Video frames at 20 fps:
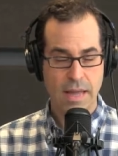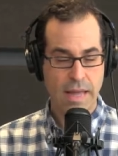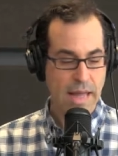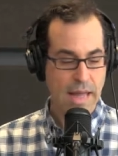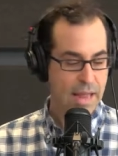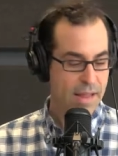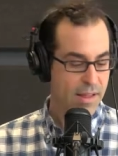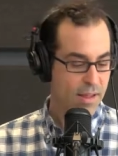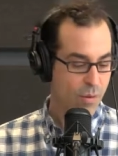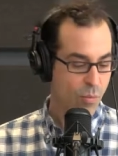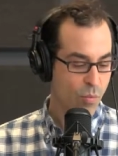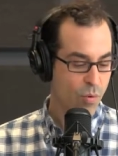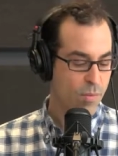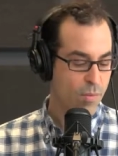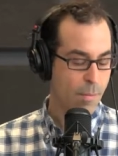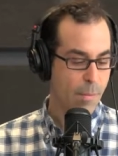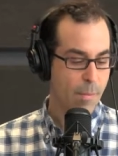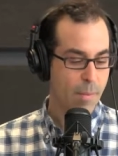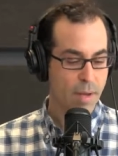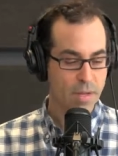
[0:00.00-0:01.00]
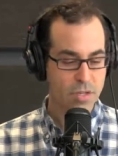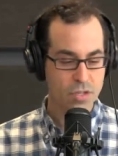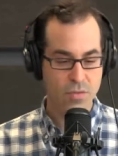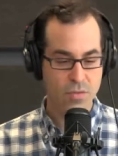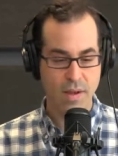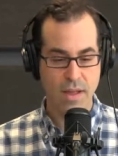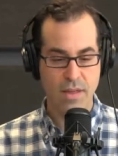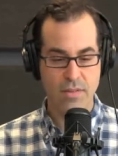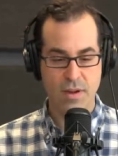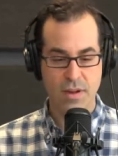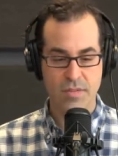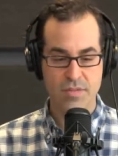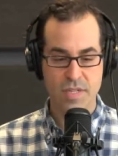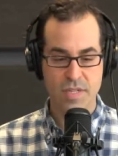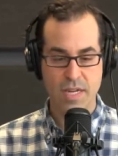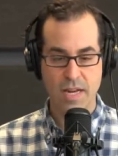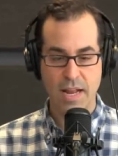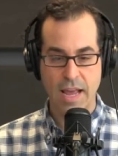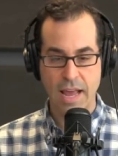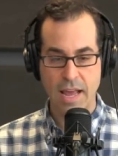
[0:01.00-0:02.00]
I would much rather have
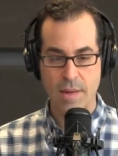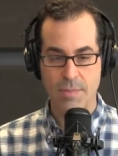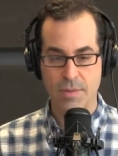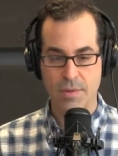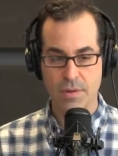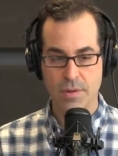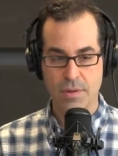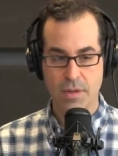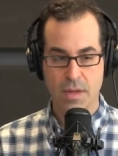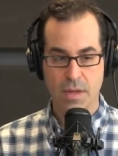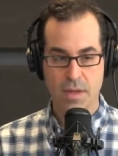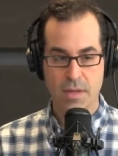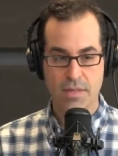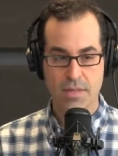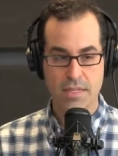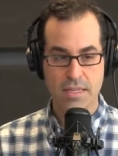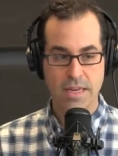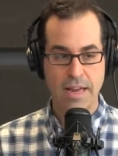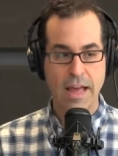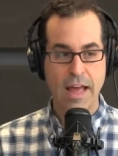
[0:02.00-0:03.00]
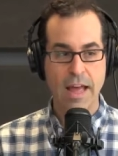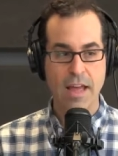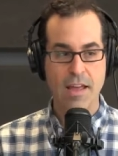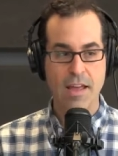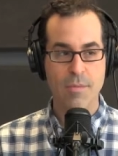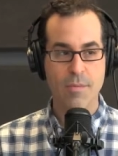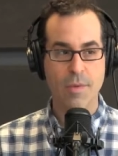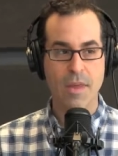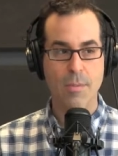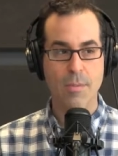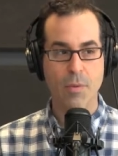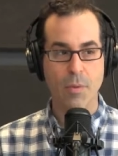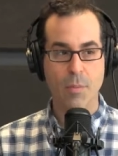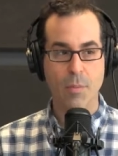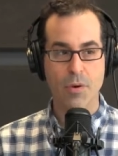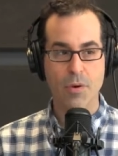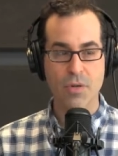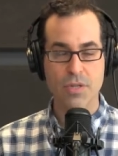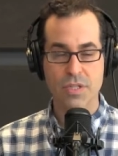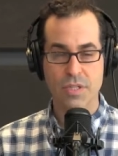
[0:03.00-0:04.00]
seen Apple deny people
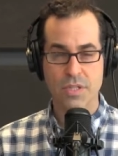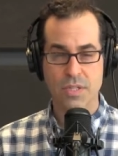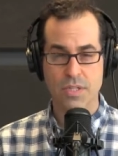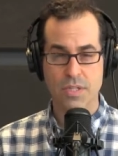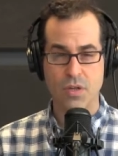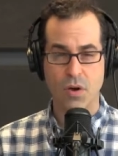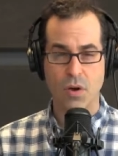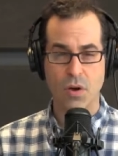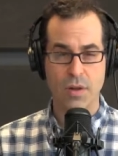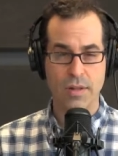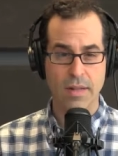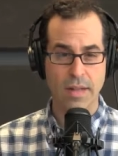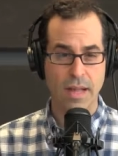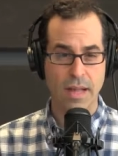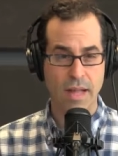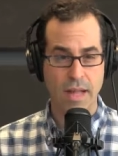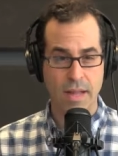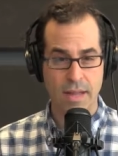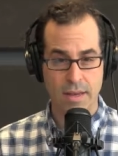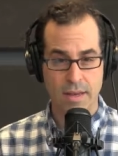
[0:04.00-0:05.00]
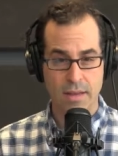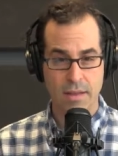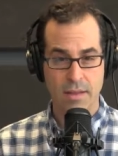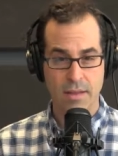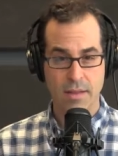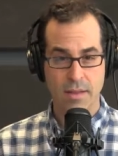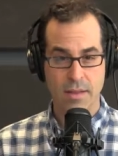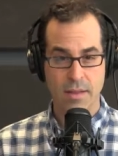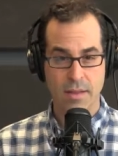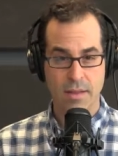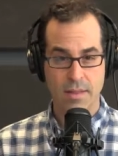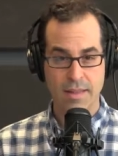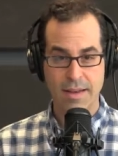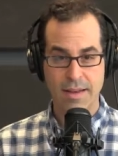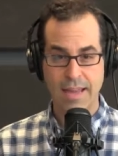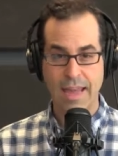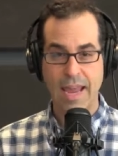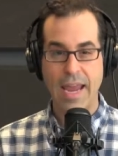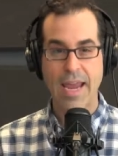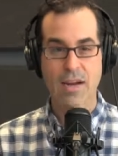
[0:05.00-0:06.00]
purchases online
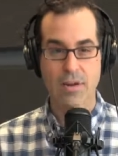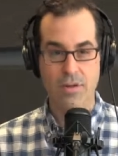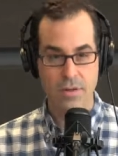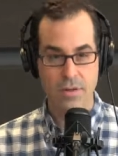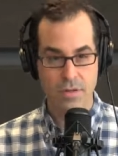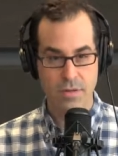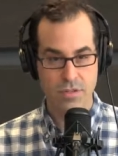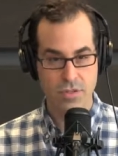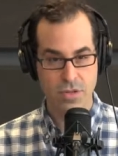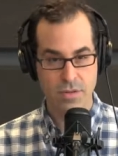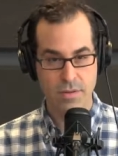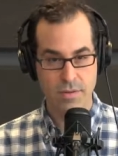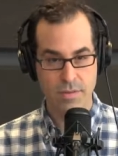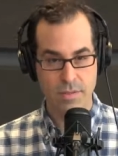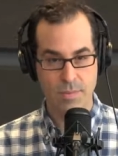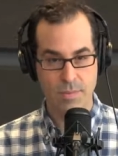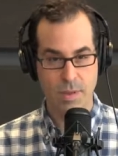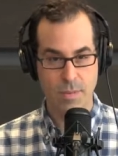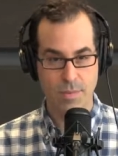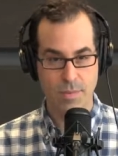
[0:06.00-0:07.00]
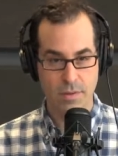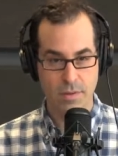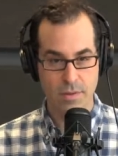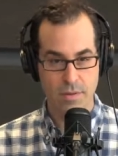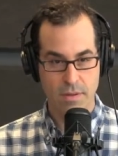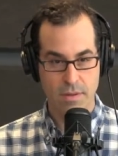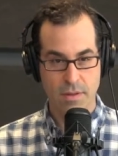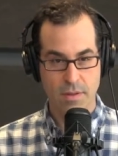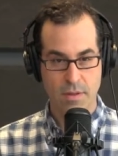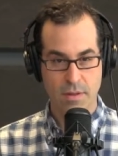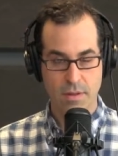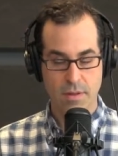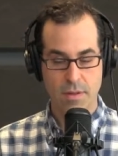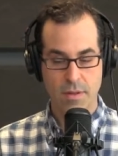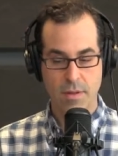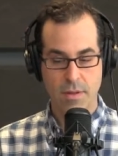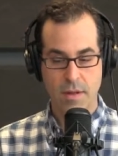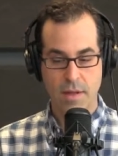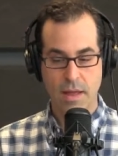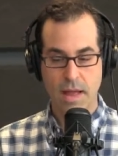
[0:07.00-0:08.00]
than cater to those people.
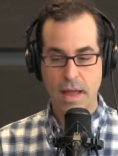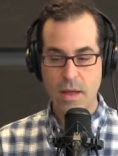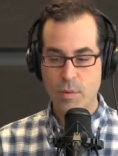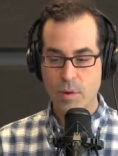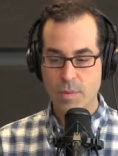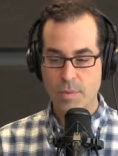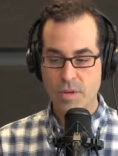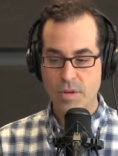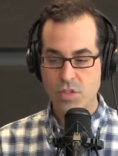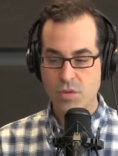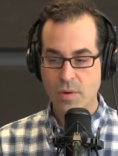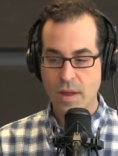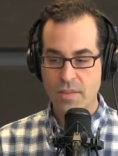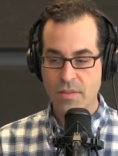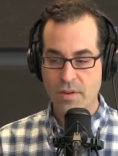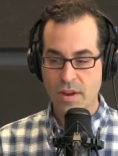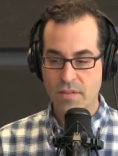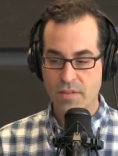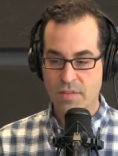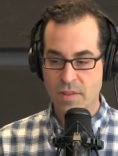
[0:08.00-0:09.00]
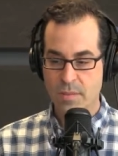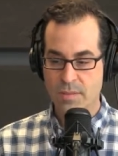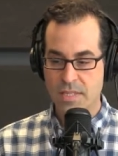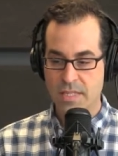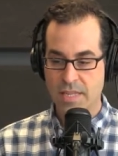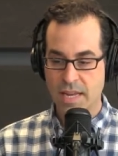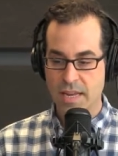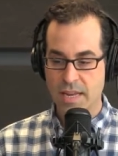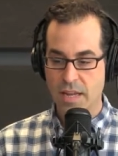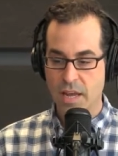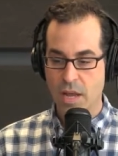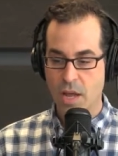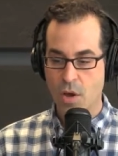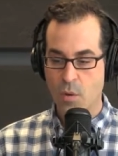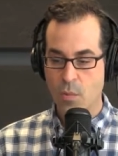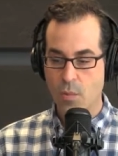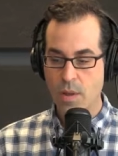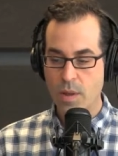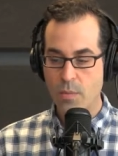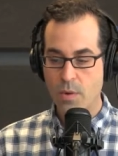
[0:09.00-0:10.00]
I would much rather have them said,
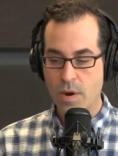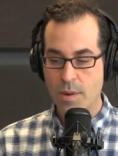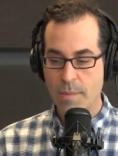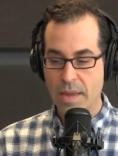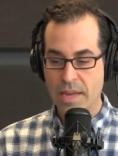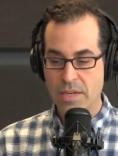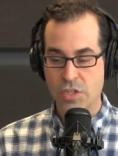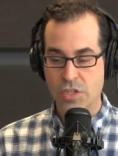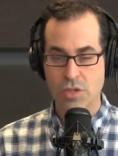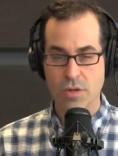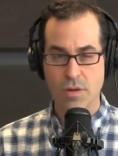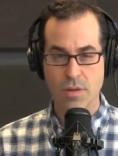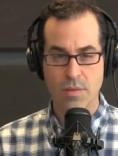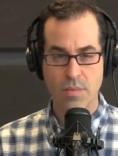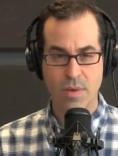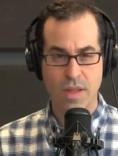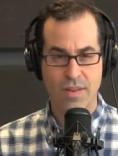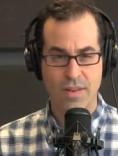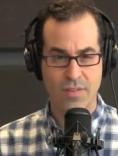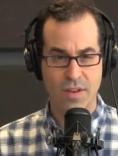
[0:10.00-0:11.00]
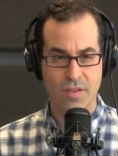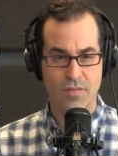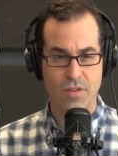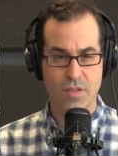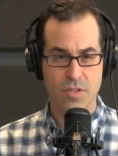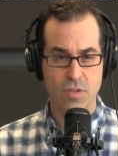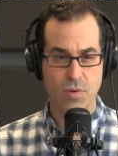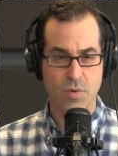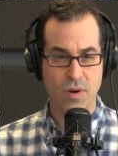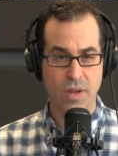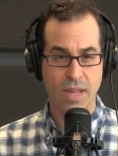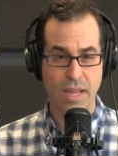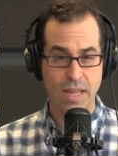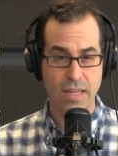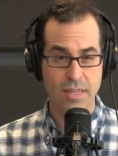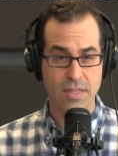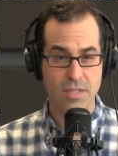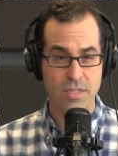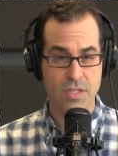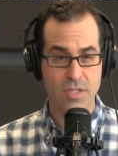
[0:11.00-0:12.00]
"We want to make sure that we have inventory
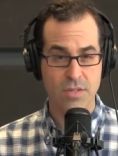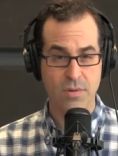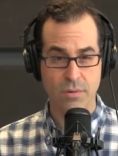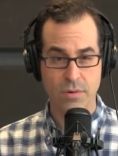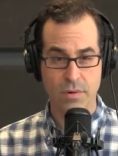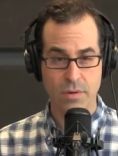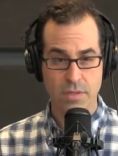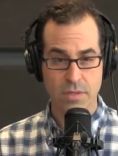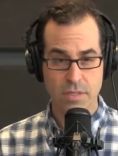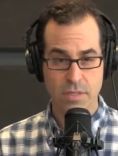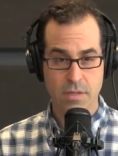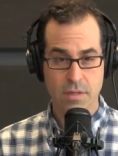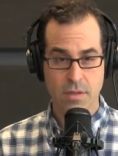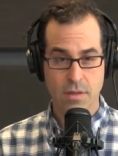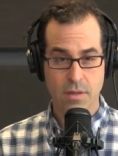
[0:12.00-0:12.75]
in the stores.